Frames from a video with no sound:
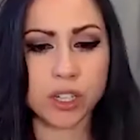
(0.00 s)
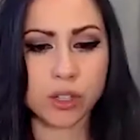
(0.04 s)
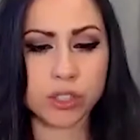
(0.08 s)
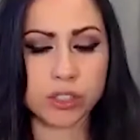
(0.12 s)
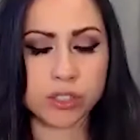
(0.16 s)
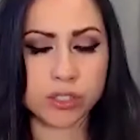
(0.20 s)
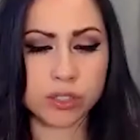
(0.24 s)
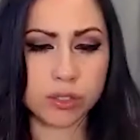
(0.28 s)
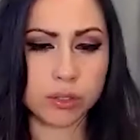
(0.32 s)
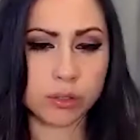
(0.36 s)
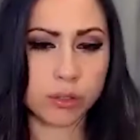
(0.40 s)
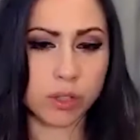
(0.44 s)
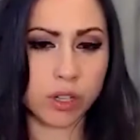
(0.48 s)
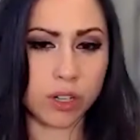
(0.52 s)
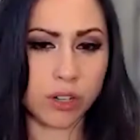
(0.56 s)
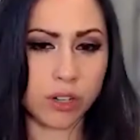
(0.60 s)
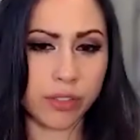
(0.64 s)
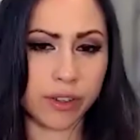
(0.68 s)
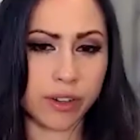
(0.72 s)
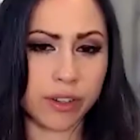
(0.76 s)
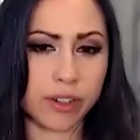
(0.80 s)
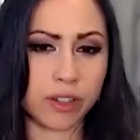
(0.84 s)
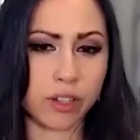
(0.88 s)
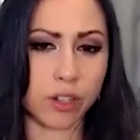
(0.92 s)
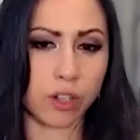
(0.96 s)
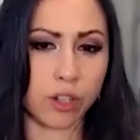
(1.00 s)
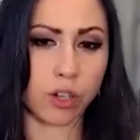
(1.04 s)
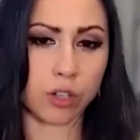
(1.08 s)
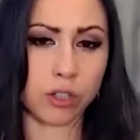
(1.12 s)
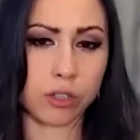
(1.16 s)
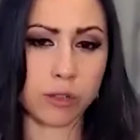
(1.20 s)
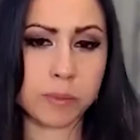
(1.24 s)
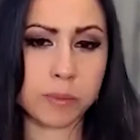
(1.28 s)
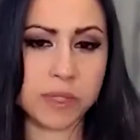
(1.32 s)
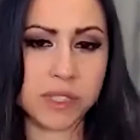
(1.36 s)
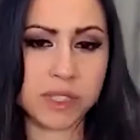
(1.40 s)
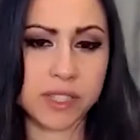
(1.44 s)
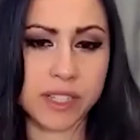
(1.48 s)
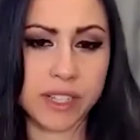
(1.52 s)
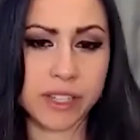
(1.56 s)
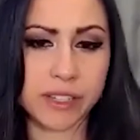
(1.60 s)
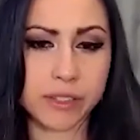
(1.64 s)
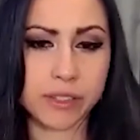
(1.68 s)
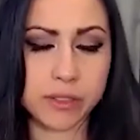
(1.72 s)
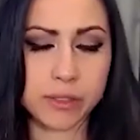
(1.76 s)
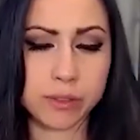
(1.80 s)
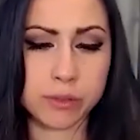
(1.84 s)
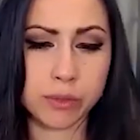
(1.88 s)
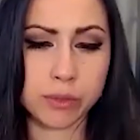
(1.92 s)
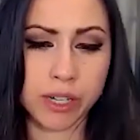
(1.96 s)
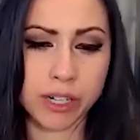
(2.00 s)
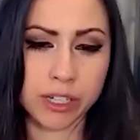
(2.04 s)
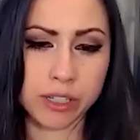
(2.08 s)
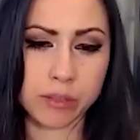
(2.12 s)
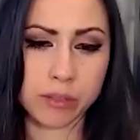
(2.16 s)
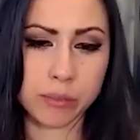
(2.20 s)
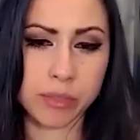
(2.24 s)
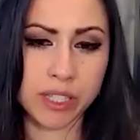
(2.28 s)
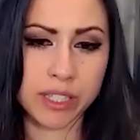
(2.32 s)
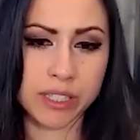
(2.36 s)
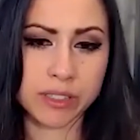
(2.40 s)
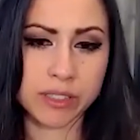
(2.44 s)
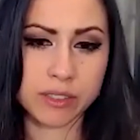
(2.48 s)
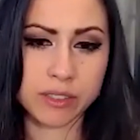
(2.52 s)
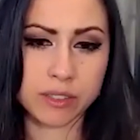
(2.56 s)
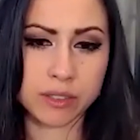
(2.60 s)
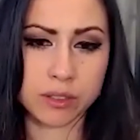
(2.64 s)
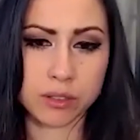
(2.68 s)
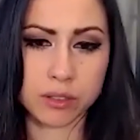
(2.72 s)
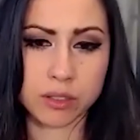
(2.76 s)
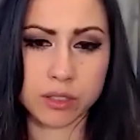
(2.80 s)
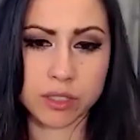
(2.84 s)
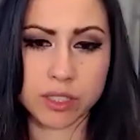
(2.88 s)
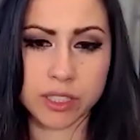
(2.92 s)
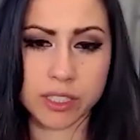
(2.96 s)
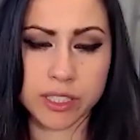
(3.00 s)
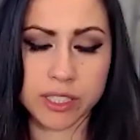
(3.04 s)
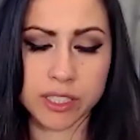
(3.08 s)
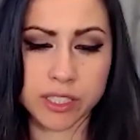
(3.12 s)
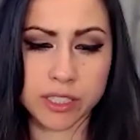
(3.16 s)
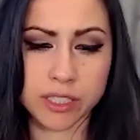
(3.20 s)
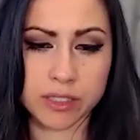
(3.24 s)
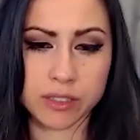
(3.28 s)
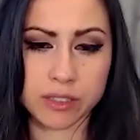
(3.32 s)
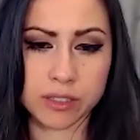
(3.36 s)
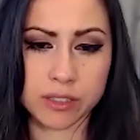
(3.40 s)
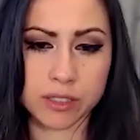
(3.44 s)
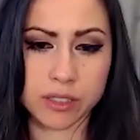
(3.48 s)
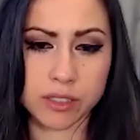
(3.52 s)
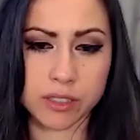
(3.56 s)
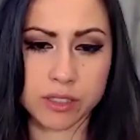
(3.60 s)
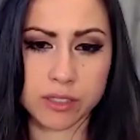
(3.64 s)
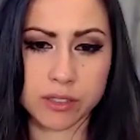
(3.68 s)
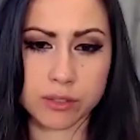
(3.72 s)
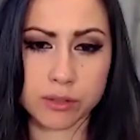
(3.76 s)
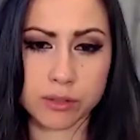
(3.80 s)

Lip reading: So are there herbs that you recommend or any other